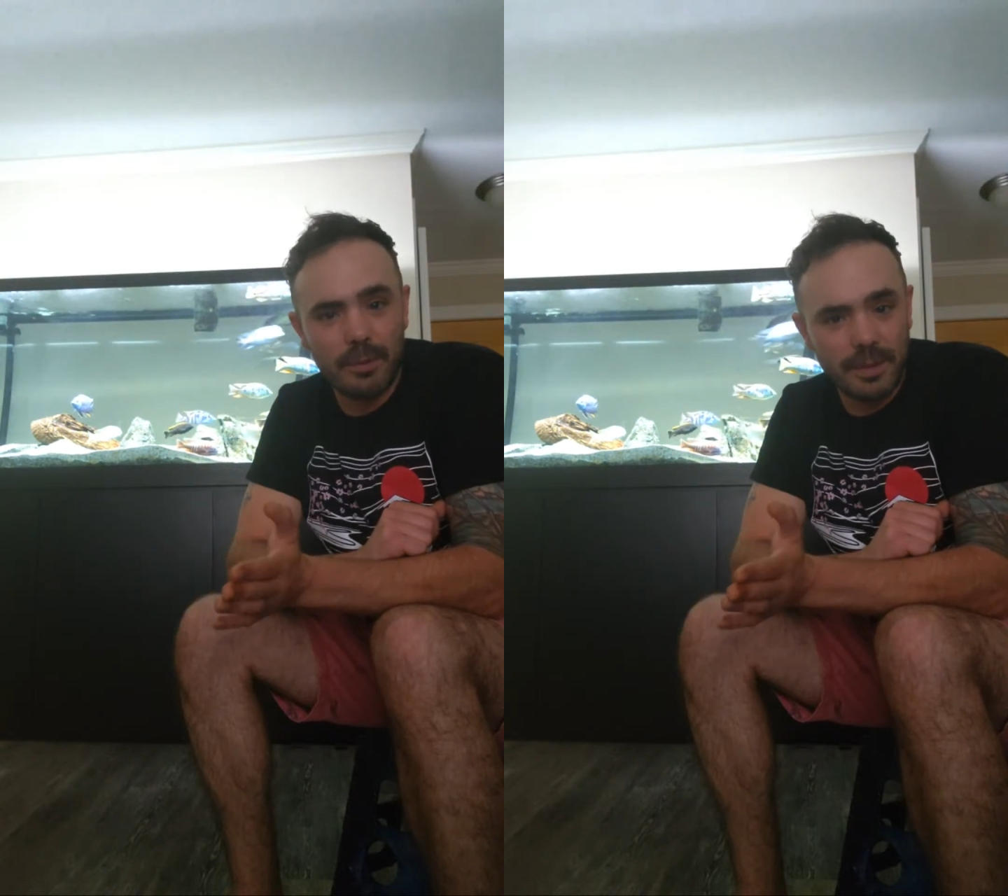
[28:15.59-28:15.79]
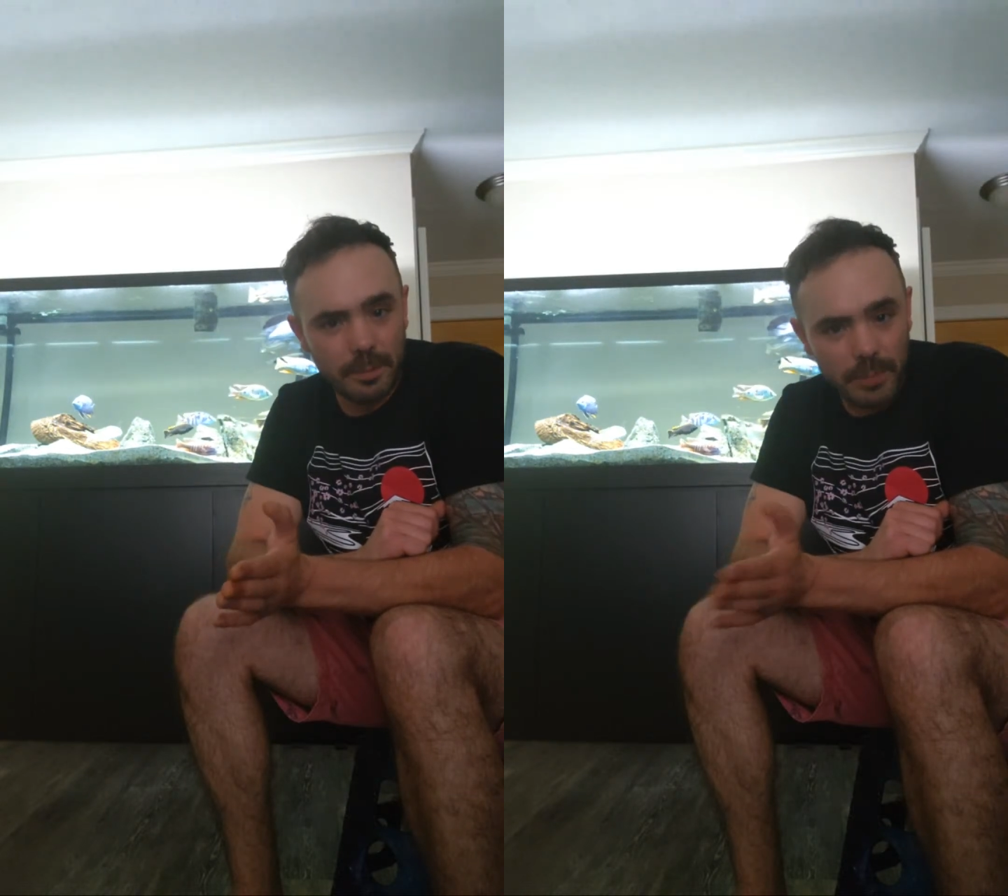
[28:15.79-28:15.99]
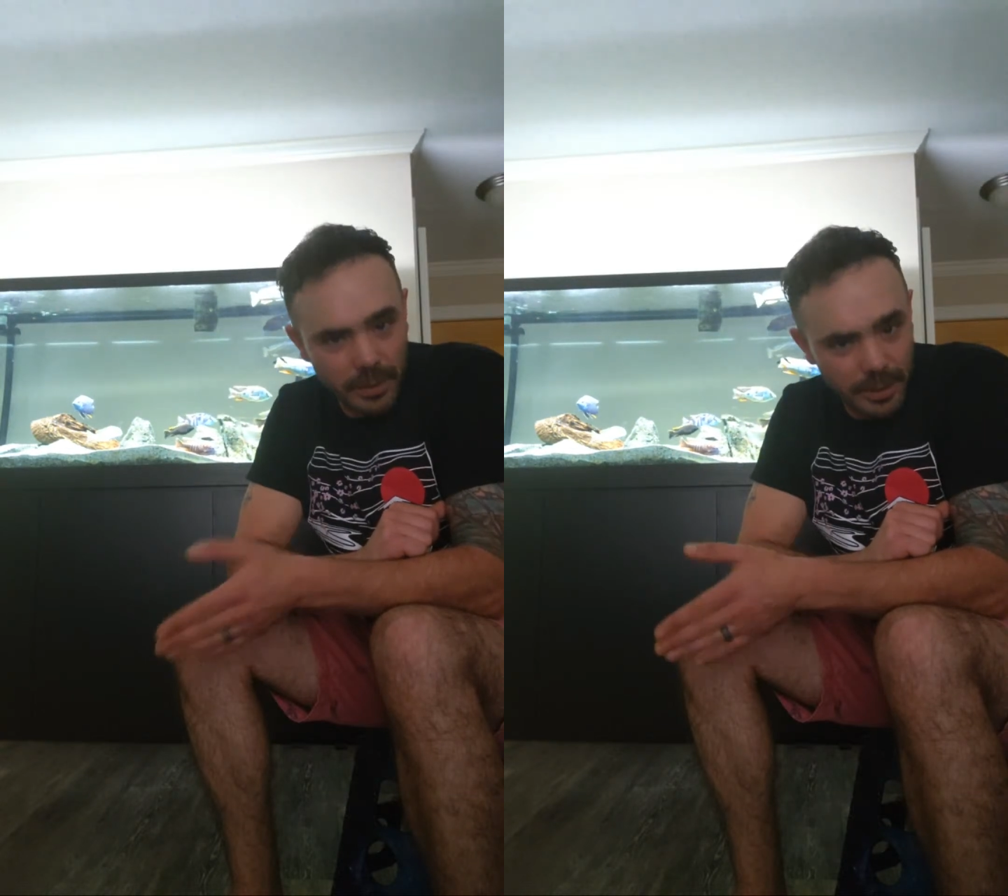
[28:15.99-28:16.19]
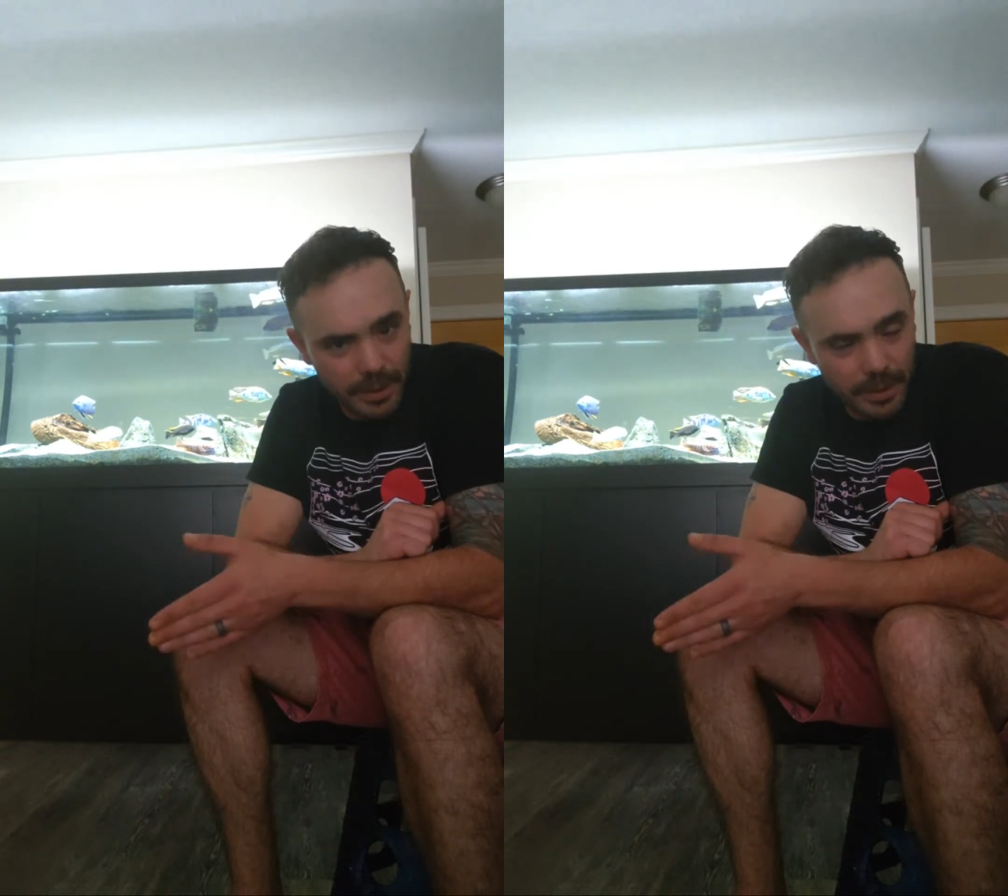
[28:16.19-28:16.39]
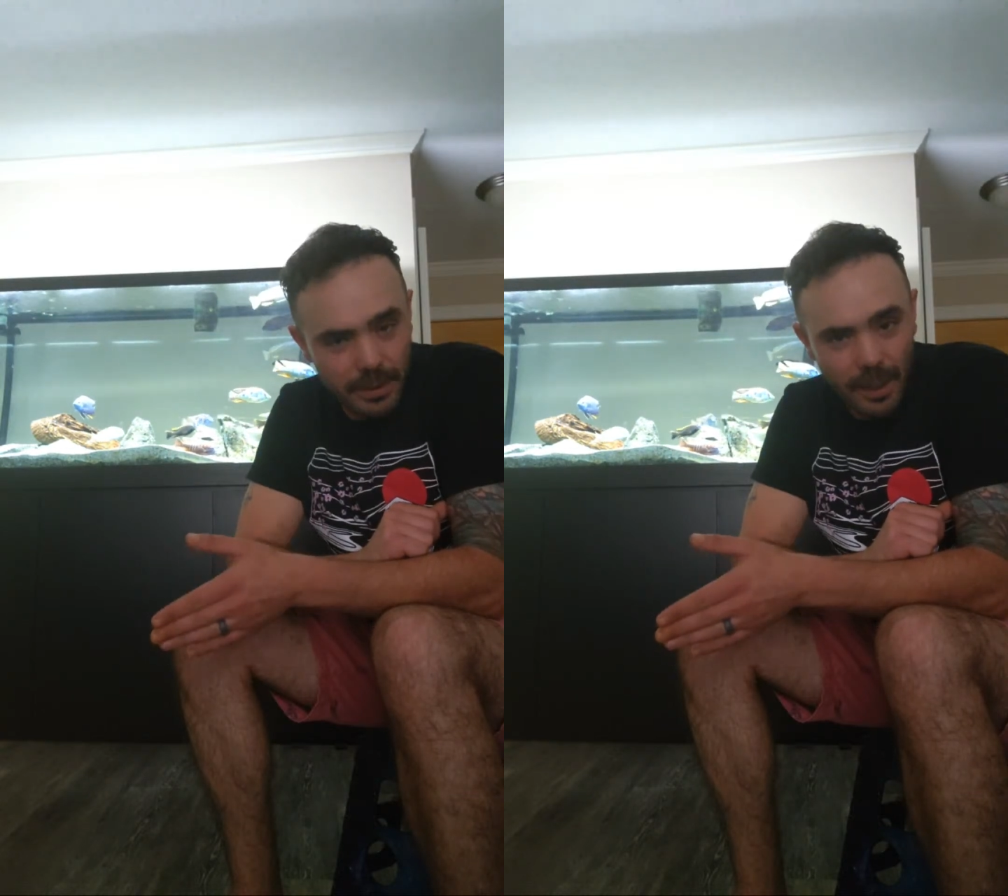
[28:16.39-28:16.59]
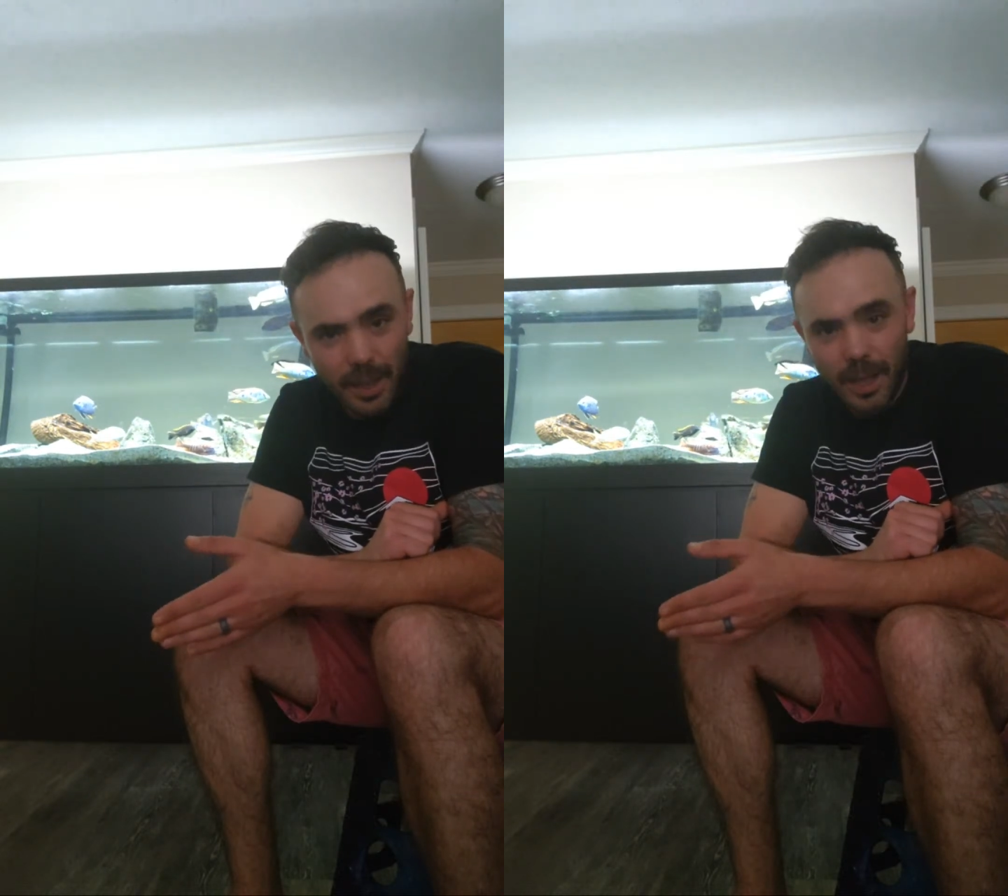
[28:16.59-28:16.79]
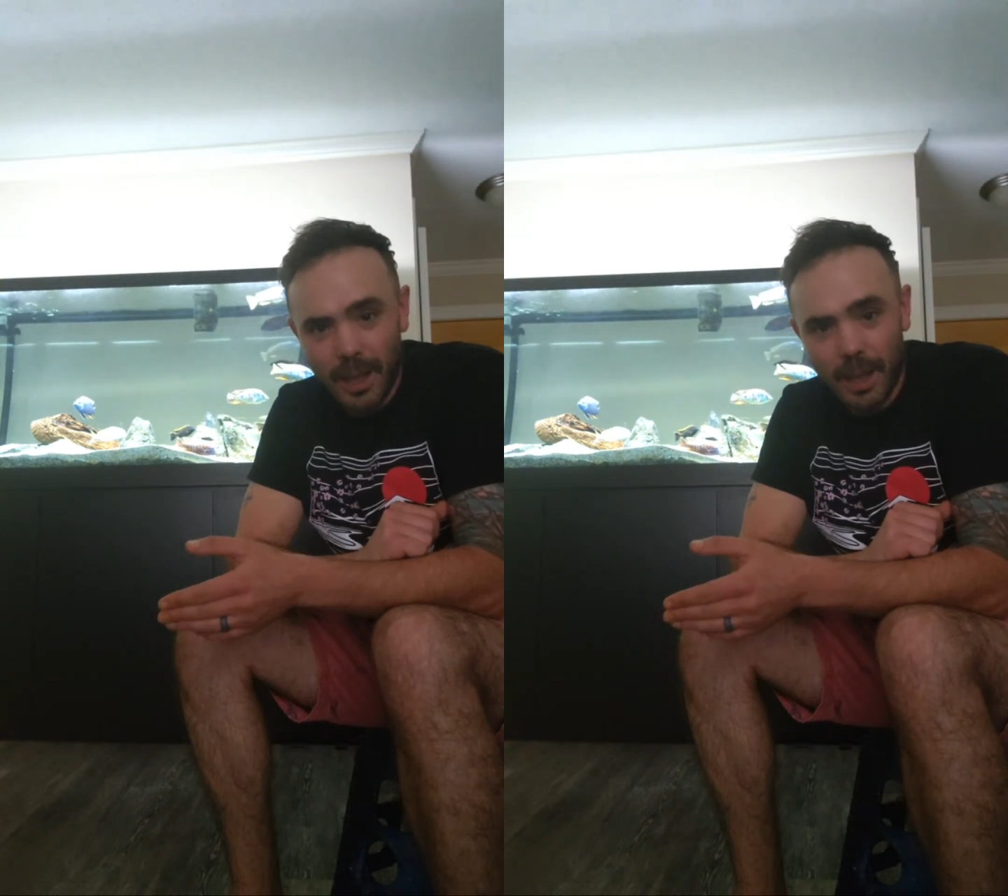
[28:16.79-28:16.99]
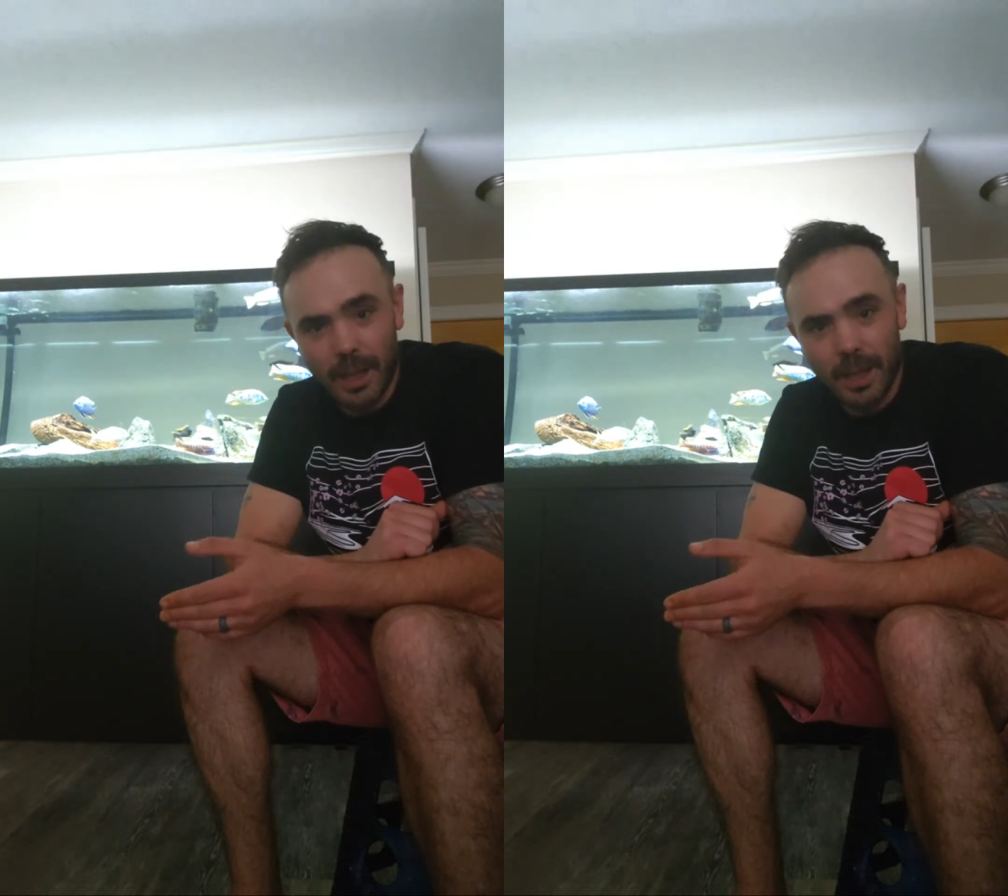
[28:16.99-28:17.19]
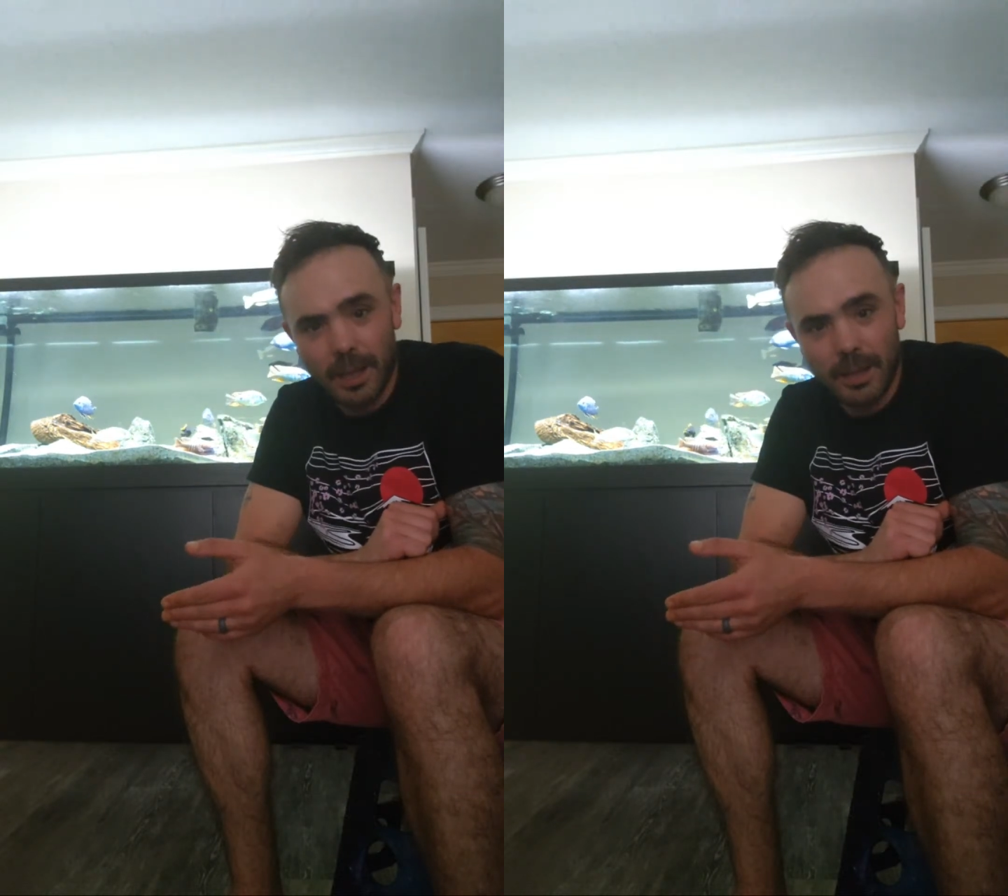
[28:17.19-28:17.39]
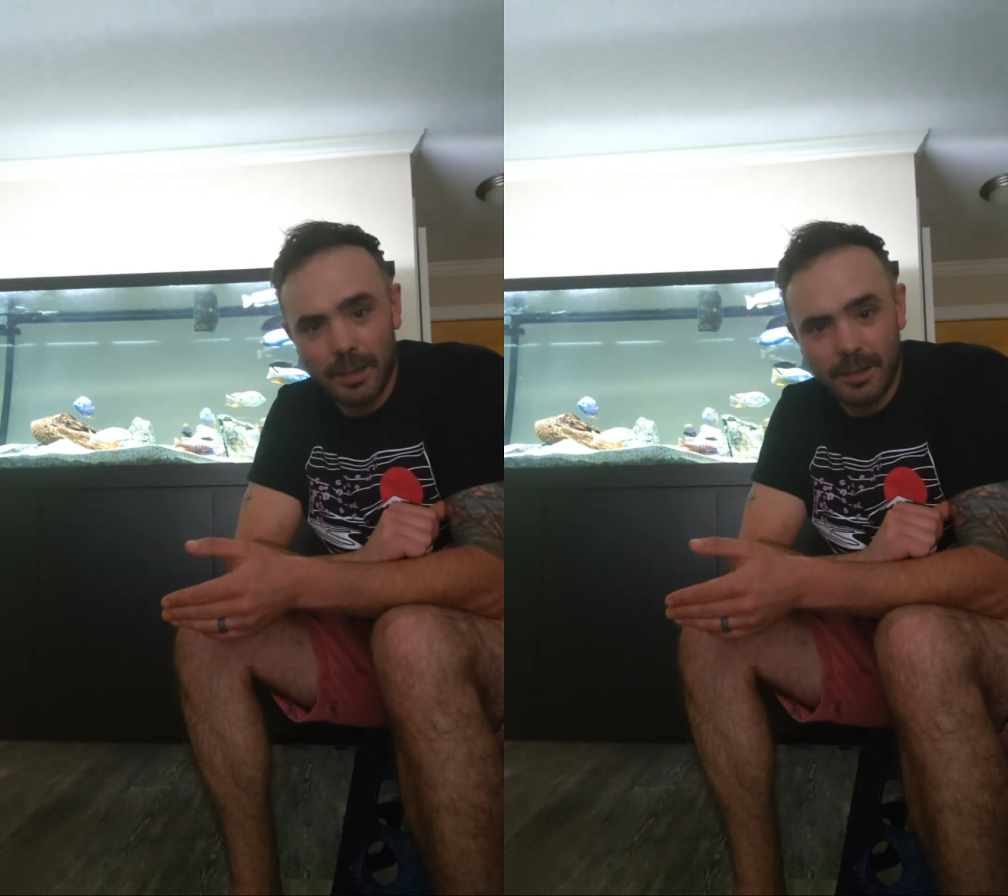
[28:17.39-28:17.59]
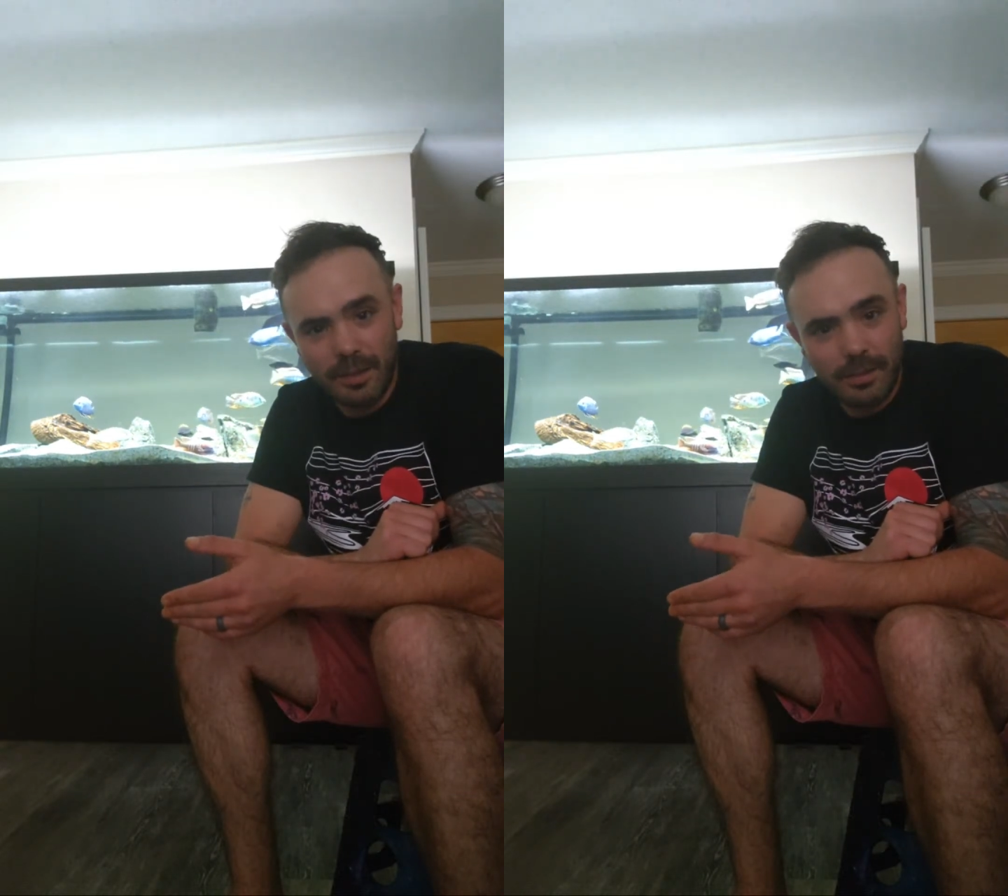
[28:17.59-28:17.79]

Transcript: and Stability and